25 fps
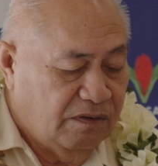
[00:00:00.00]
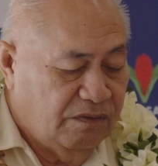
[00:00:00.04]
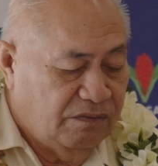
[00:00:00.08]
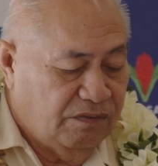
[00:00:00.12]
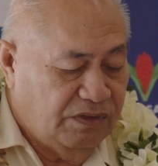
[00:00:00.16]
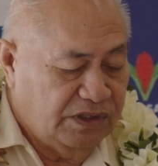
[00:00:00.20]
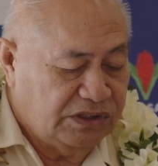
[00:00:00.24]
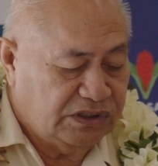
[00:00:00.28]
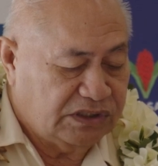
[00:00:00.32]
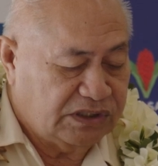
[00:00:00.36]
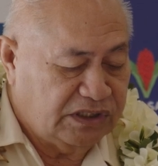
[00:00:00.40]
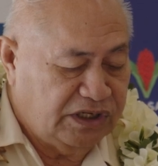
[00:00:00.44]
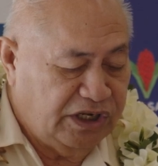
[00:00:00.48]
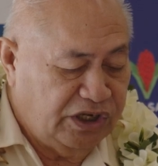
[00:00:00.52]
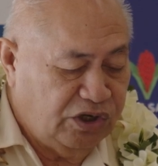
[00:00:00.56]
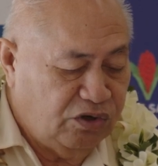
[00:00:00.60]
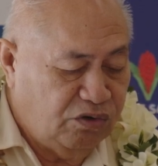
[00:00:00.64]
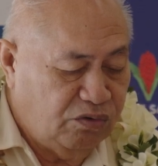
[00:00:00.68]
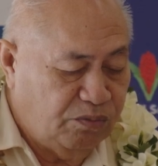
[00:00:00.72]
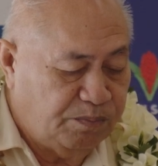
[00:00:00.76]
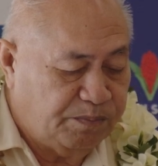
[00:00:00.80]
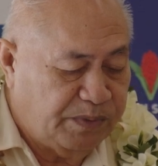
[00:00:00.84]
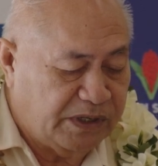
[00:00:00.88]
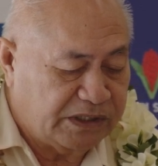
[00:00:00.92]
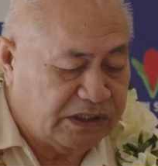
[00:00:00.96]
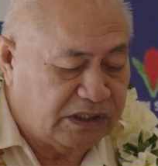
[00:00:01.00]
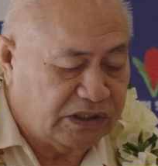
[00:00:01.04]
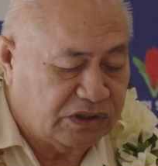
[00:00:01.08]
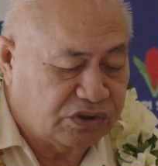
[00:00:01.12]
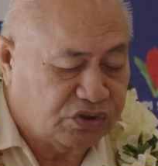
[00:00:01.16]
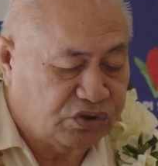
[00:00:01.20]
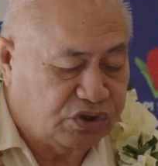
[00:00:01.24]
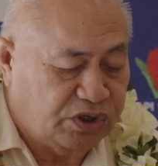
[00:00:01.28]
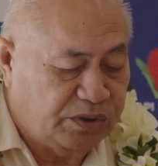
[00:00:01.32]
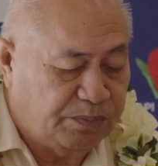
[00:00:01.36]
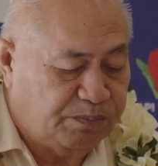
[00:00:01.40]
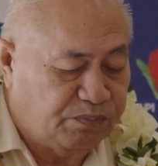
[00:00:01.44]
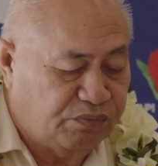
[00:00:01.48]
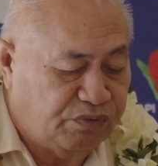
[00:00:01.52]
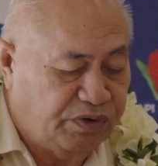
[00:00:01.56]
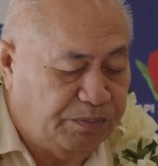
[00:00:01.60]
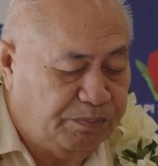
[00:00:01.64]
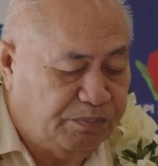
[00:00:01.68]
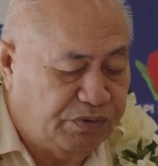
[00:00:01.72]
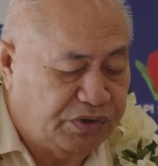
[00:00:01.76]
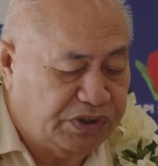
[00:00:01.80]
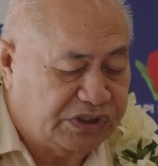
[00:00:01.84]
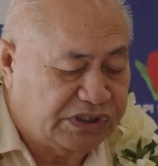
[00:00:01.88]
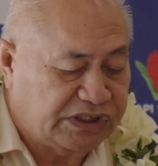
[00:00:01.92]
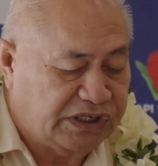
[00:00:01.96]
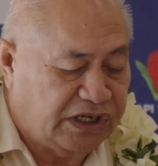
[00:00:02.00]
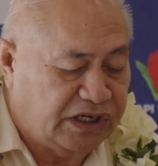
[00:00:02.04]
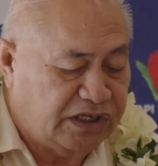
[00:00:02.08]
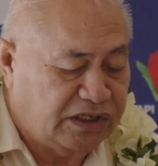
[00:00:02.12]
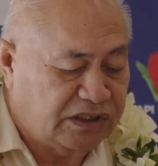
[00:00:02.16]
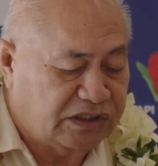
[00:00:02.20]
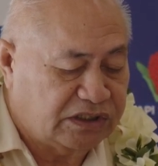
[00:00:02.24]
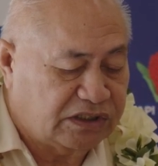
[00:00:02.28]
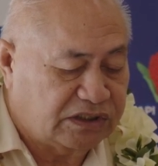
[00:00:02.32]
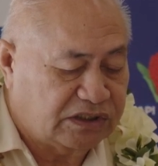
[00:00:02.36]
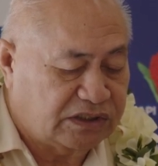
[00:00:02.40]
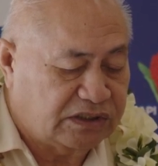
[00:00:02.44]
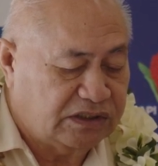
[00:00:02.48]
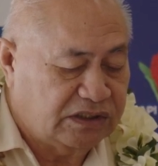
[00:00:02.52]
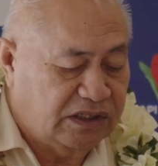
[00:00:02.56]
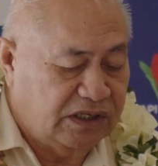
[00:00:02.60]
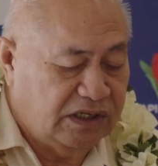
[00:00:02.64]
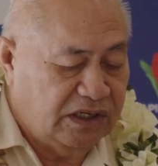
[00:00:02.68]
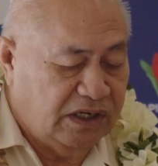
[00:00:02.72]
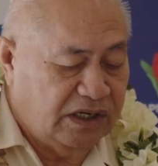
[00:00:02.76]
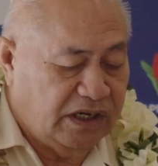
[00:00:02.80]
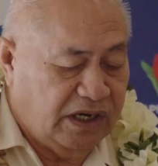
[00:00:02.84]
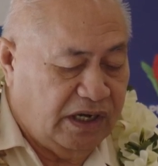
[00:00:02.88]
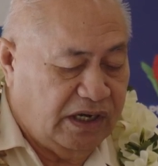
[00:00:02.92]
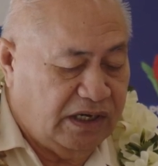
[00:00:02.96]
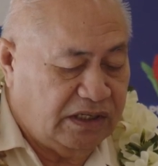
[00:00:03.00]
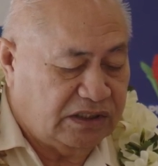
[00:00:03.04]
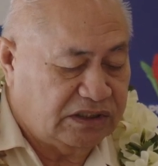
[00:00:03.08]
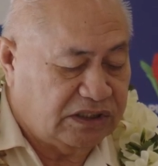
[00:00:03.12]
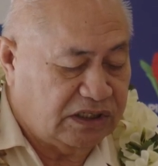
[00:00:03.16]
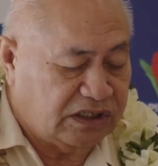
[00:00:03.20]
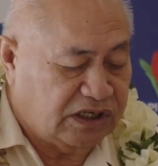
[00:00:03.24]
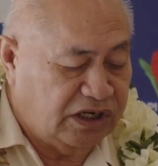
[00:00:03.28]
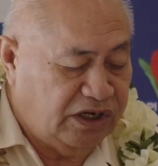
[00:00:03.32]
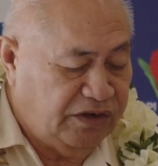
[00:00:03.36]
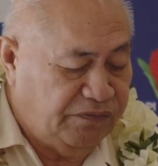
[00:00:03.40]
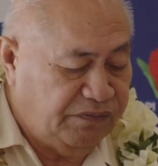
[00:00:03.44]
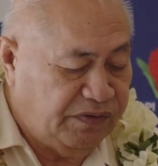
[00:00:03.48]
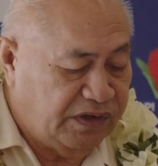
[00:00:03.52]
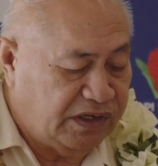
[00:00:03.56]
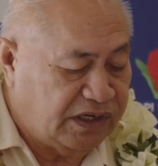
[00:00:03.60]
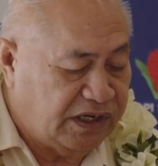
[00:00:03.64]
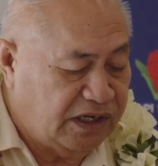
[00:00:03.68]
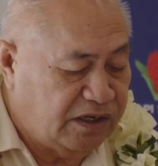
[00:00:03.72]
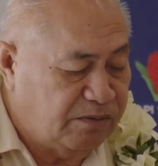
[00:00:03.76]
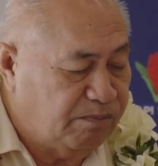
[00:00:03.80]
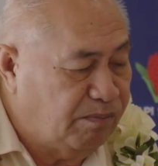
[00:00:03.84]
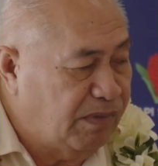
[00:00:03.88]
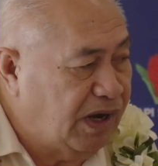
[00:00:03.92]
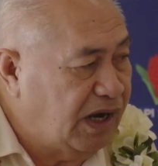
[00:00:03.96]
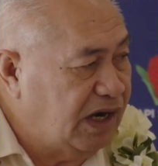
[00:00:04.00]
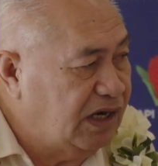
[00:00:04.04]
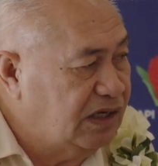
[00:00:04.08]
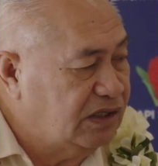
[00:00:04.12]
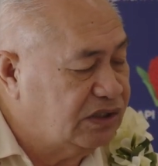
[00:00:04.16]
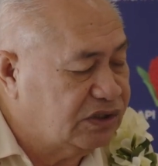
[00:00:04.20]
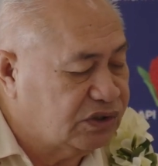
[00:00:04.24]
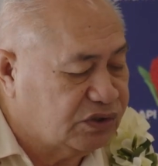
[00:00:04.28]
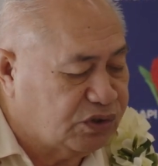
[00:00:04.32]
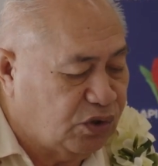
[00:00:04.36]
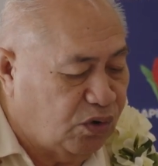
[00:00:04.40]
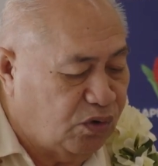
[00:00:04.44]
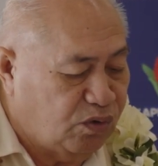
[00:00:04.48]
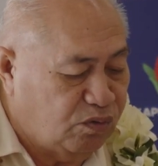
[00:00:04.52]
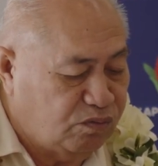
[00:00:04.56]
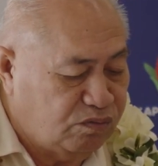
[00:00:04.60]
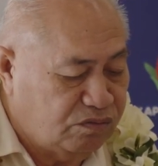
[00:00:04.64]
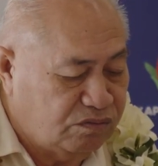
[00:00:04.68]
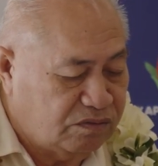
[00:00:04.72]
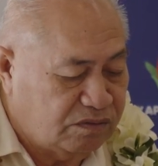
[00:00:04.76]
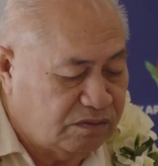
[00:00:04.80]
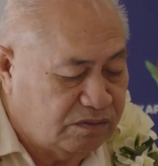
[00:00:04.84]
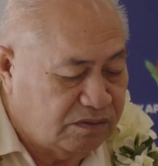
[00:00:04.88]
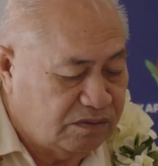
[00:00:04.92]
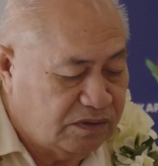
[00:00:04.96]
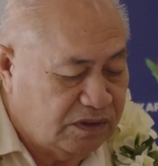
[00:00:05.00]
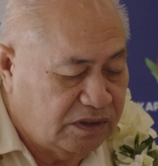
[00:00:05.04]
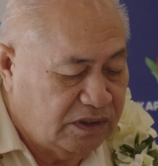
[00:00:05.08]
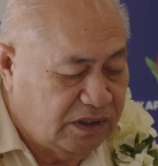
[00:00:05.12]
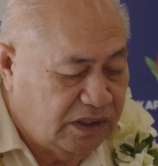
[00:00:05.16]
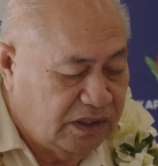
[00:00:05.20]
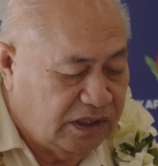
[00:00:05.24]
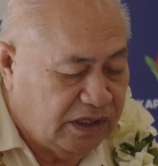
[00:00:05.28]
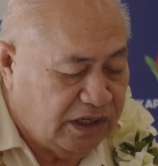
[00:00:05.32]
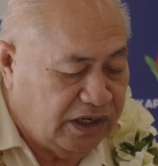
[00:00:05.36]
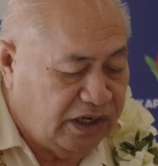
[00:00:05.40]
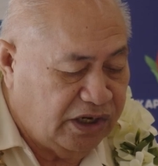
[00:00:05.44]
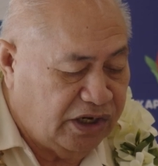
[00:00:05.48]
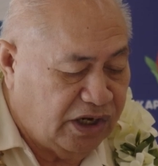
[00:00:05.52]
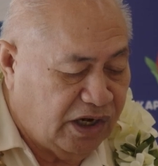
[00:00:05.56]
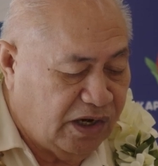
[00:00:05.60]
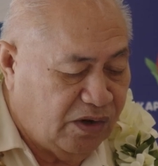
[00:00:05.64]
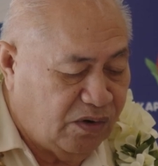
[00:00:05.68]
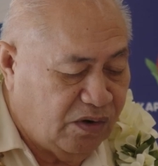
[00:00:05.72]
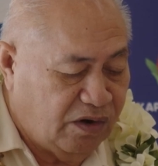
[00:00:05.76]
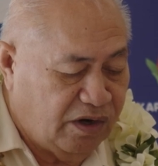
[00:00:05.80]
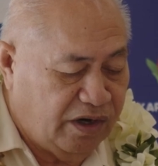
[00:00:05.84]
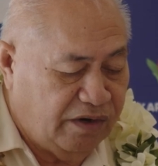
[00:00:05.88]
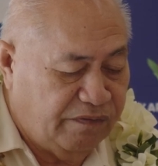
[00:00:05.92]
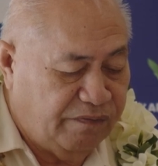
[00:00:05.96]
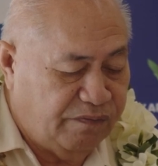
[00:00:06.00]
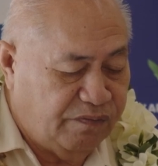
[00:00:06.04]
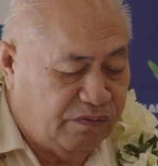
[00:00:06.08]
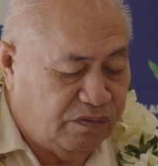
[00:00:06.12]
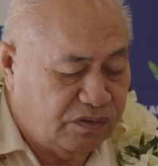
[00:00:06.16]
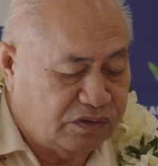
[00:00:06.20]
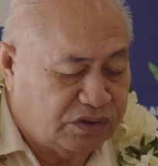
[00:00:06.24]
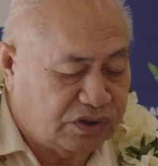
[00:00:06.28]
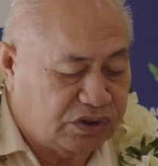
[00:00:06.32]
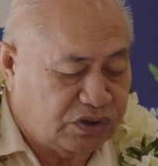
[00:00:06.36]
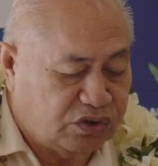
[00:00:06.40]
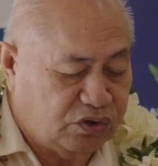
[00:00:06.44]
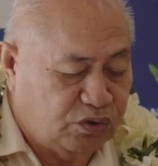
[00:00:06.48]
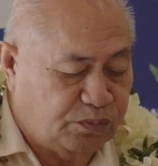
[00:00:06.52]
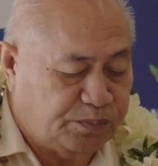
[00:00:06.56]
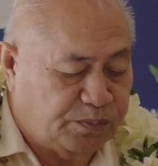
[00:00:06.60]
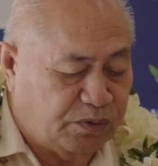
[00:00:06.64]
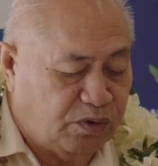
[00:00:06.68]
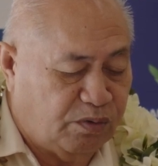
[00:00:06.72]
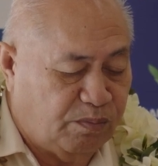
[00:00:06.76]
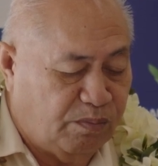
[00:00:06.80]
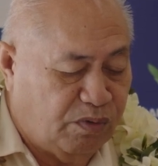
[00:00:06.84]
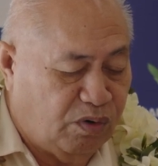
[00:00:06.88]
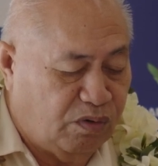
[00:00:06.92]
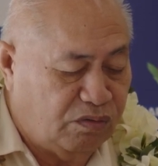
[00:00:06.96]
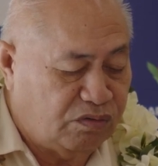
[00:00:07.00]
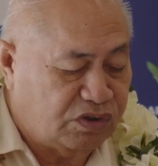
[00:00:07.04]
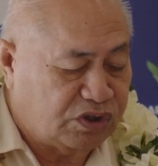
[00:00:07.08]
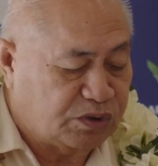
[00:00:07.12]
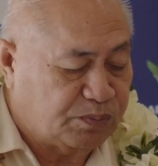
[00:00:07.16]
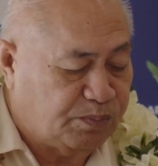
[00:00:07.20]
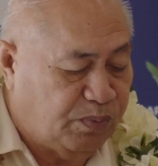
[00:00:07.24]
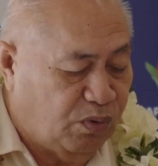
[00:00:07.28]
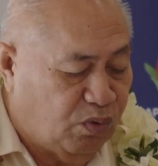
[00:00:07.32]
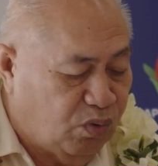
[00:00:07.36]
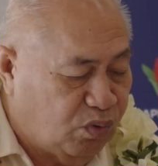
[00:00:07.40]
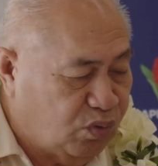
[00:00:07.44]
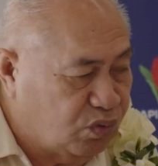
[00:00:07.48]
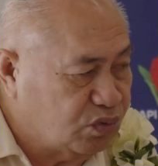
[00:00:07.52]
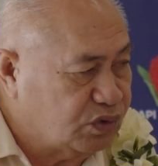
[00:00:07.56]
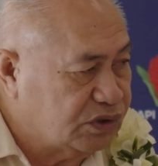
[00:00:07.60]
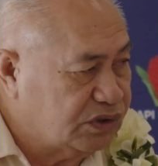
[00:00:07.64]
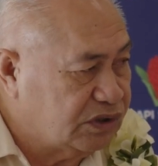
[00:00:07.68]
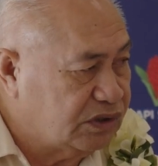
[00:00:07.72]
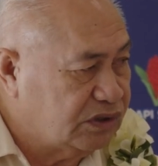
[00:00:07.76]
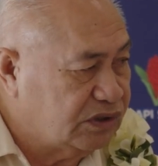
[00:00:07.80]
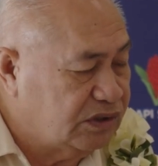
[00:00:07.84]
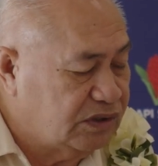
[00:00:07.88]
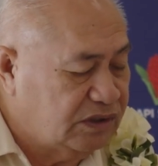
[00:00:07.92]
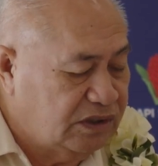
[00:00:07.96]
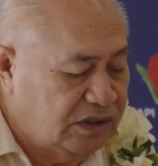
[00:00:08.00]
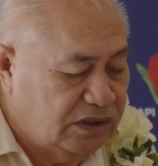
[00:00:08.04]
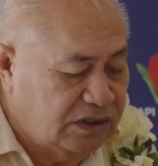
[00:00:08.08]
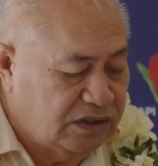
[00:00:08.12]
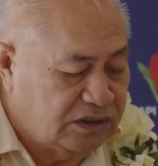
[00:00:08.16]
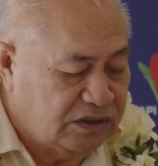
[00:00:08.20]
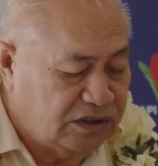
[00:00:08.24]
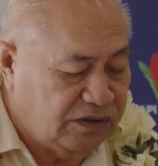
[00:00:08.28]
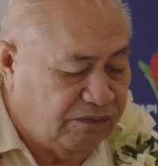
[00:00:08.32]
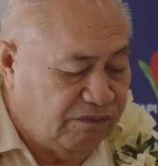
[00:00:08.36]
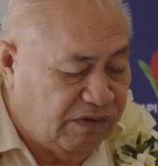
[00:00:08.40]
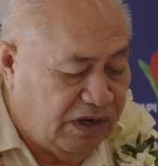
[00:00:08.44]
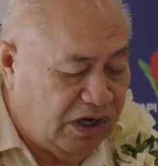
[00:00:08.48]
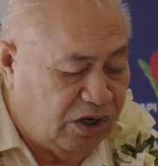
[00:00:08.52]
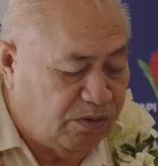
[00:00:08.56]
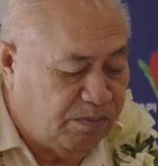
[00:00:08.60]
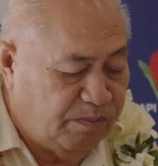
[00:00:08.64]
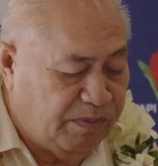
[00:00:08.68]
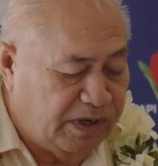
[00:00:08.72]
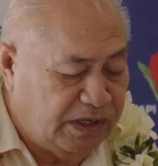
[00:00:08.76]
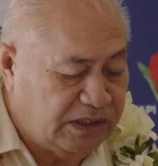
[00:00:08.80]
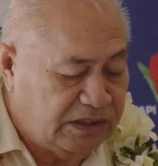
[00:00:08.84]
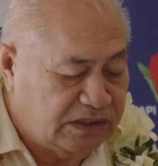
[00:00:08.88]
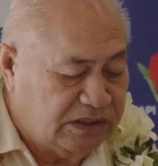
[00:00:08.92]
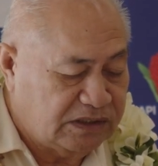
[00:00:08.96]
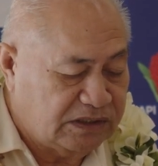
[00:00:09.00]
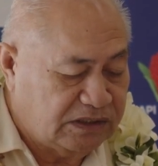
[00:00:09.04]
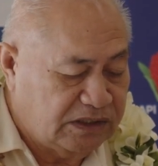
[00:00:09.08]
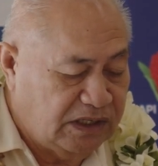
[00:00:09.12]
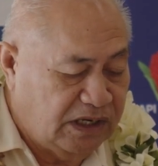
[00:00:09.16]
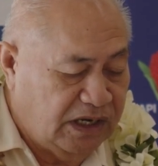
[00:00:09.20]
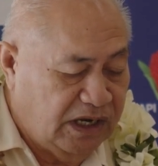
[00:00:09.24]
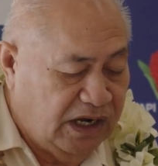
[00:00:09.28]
This new partnership represents a significant milestone in our efforts to promote sports, development,